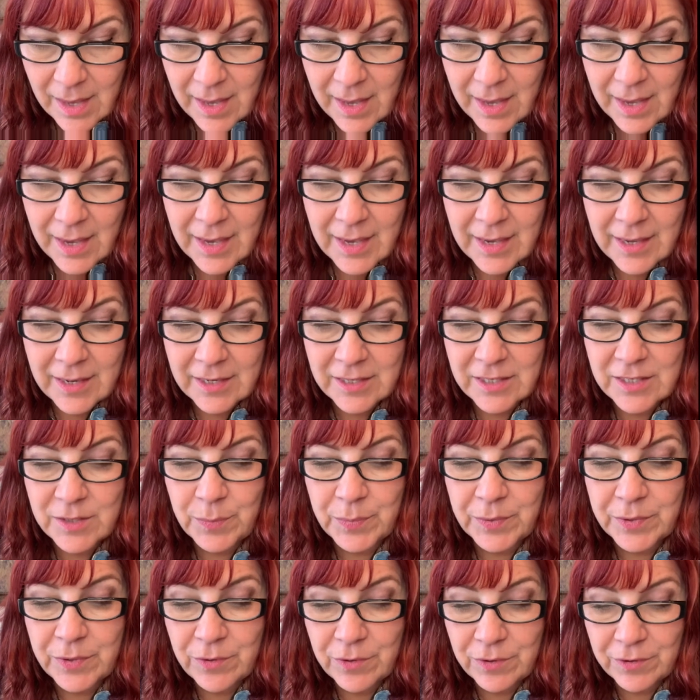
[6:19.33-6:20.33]
It is
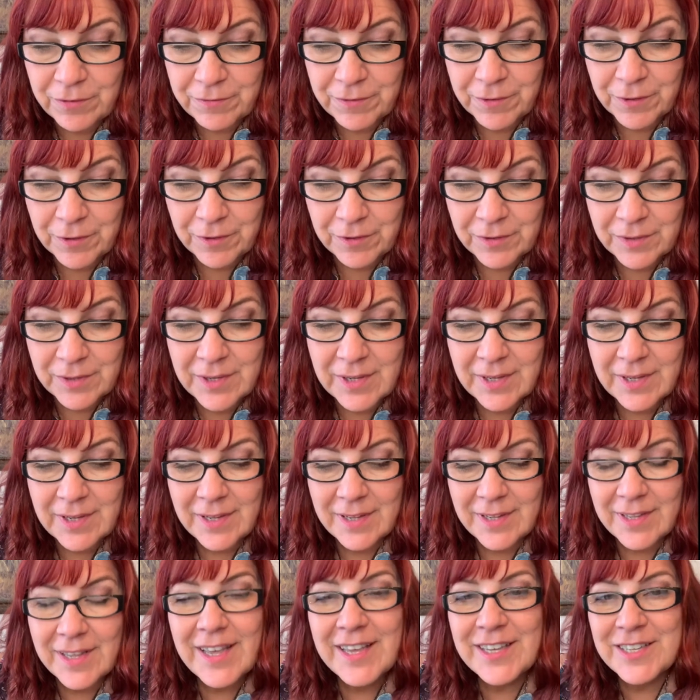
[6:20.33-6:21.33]
beautiful
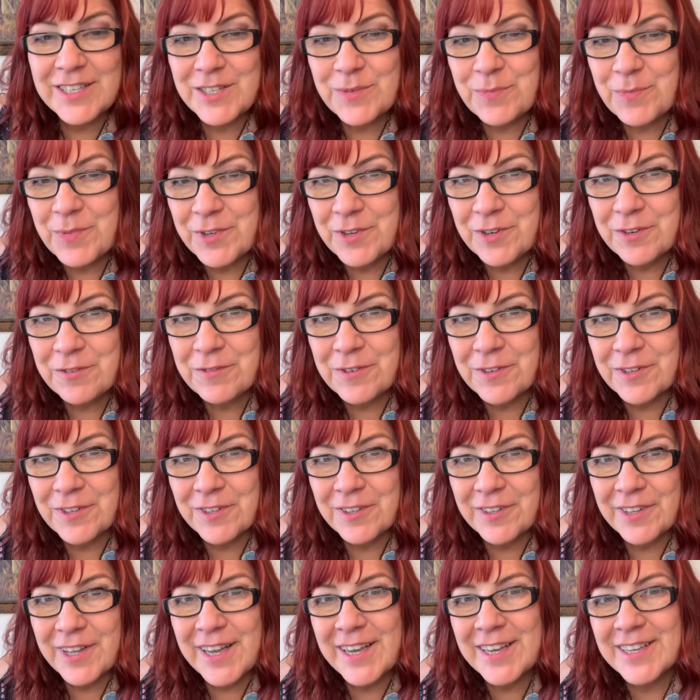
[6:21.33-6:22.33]
as
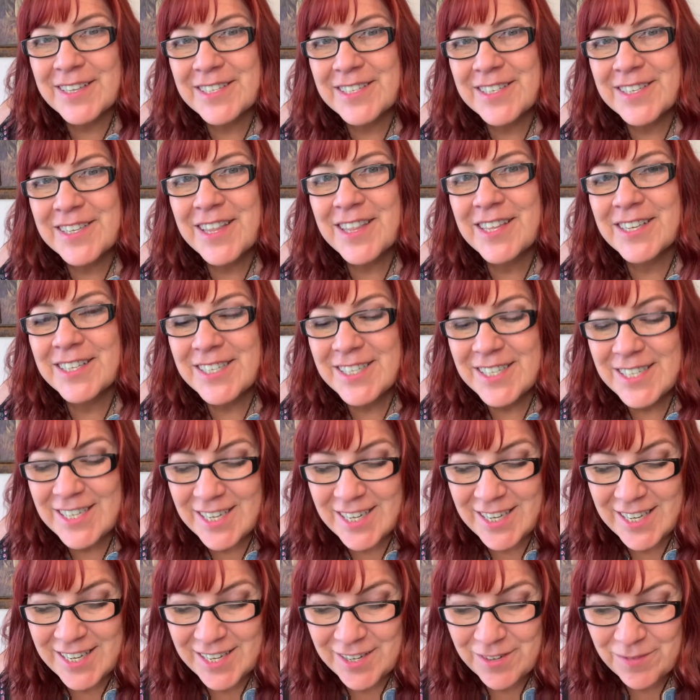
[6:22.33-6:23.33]
the
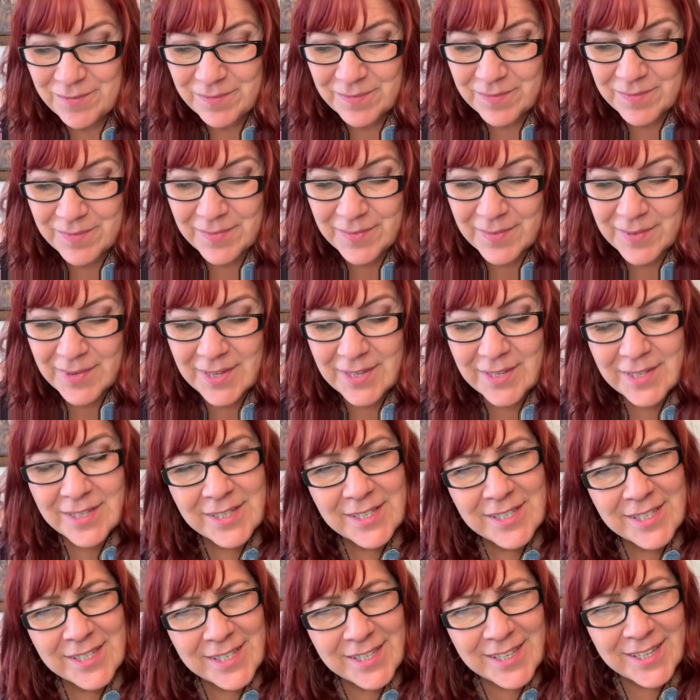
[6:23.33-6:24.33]
sea.
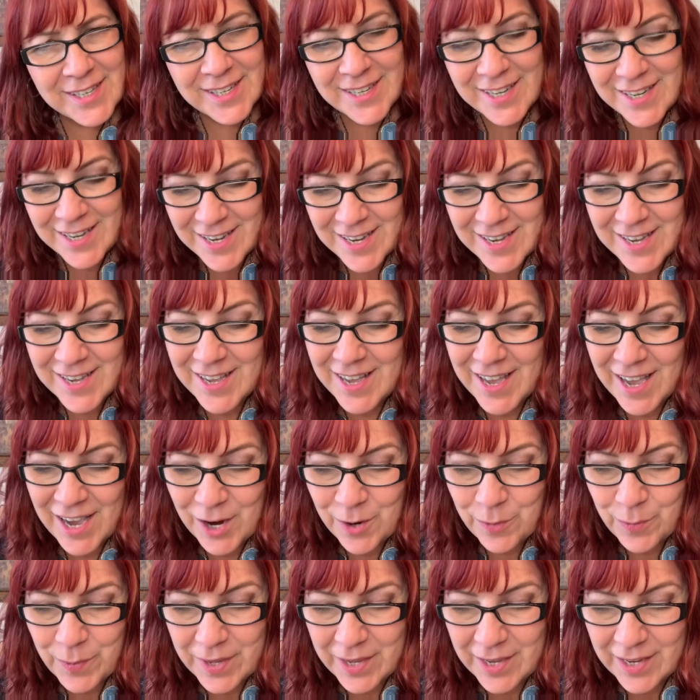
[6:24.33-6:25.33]
See
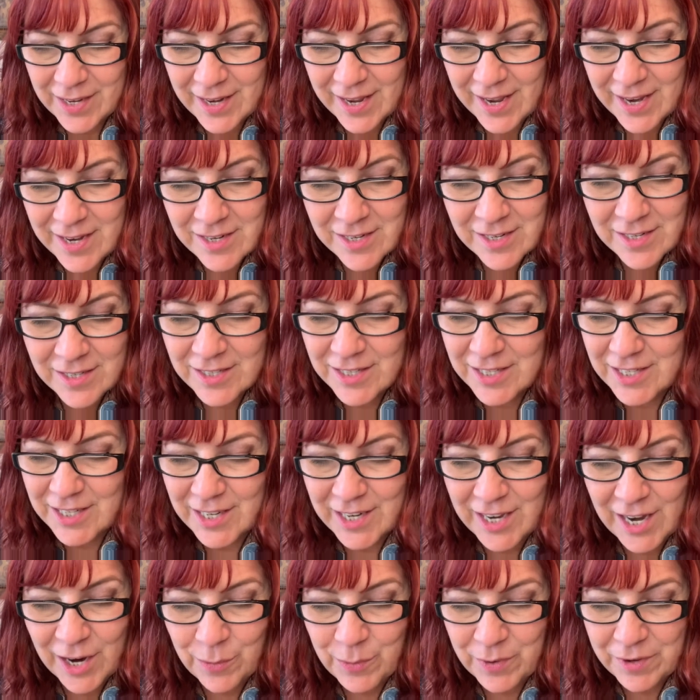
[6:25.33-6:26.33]
how we connect,
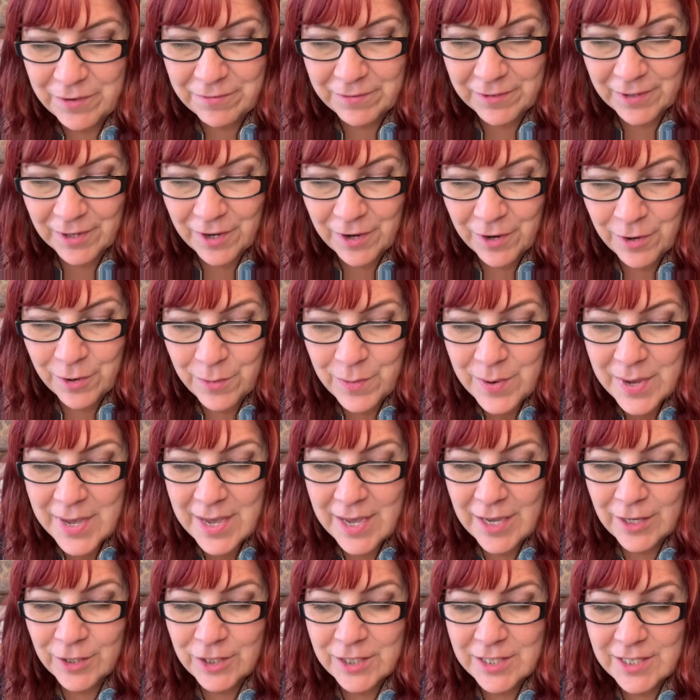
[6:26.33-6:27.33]
see how we flow,
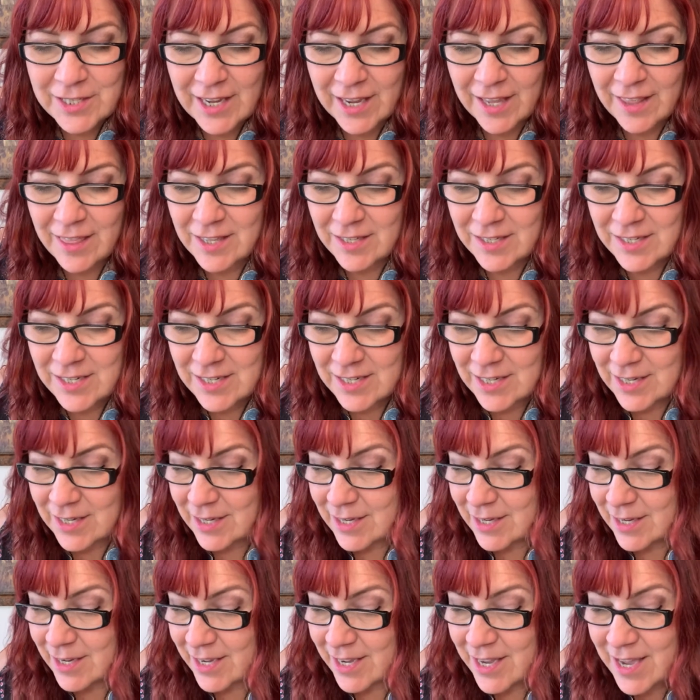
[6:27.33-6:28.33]
just like the
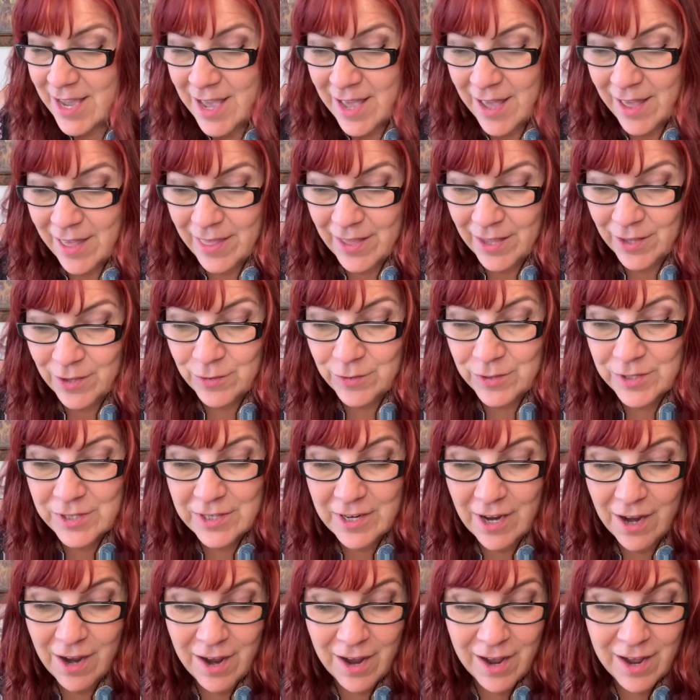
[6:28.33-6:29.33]
sea that you
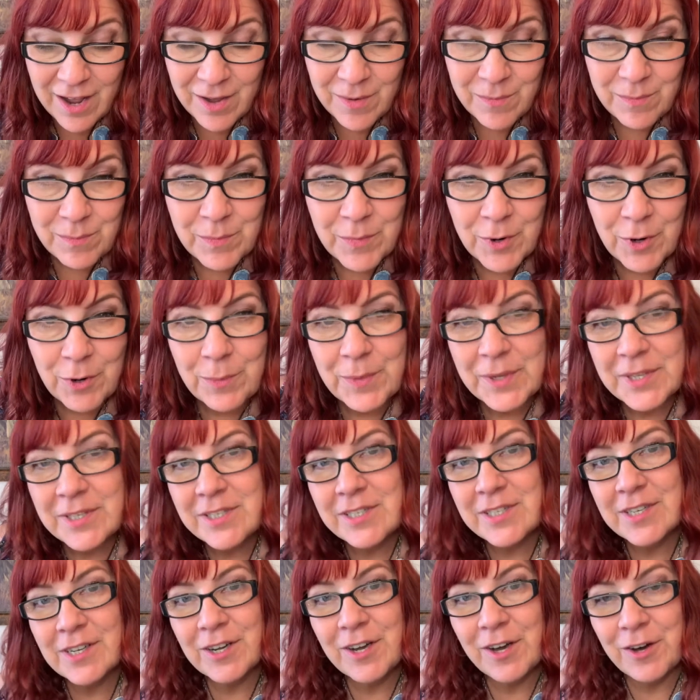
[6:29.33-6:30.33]
saw
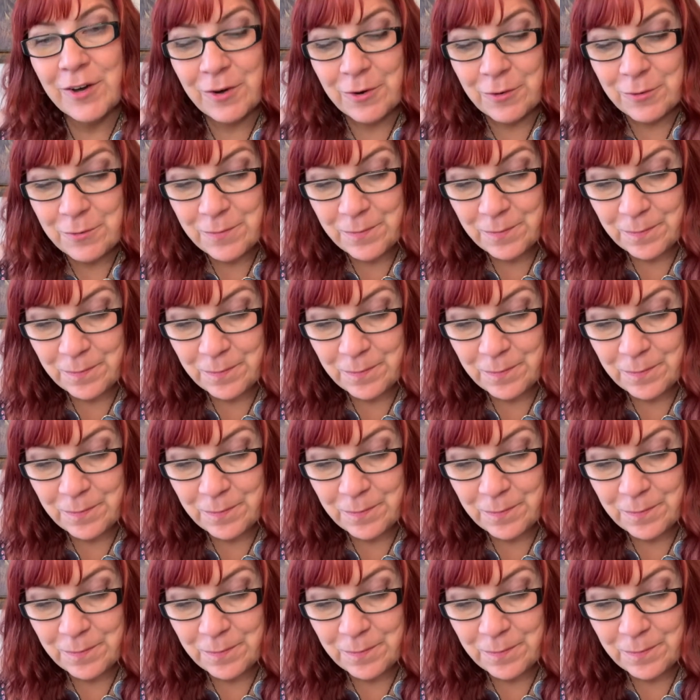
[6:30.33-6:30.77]
moments ago.